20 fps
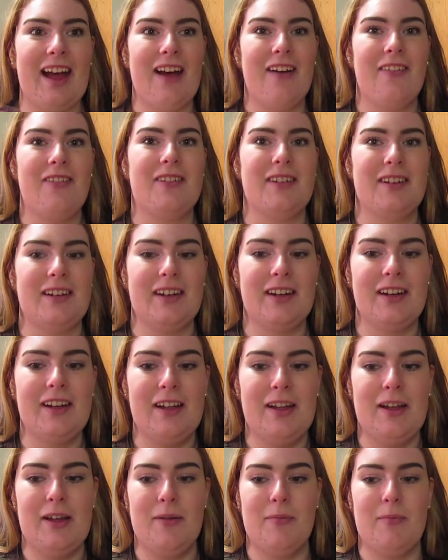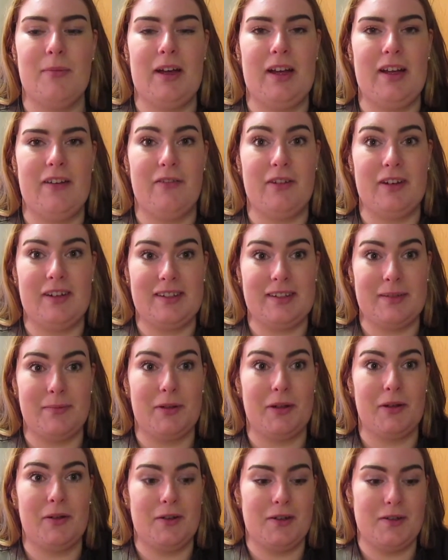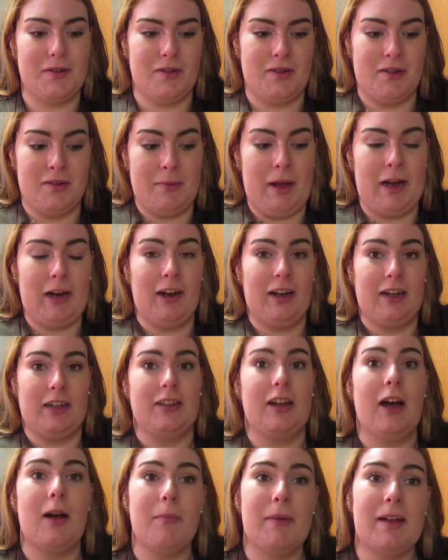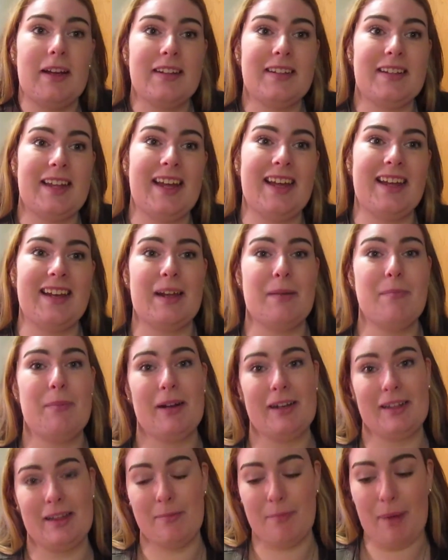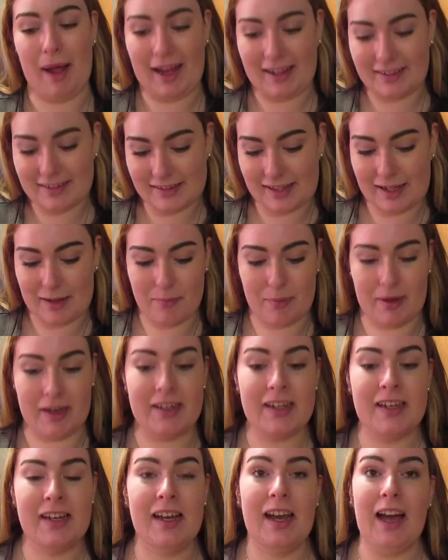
after my first summer course, which was microeconomics, and I barely passed that, but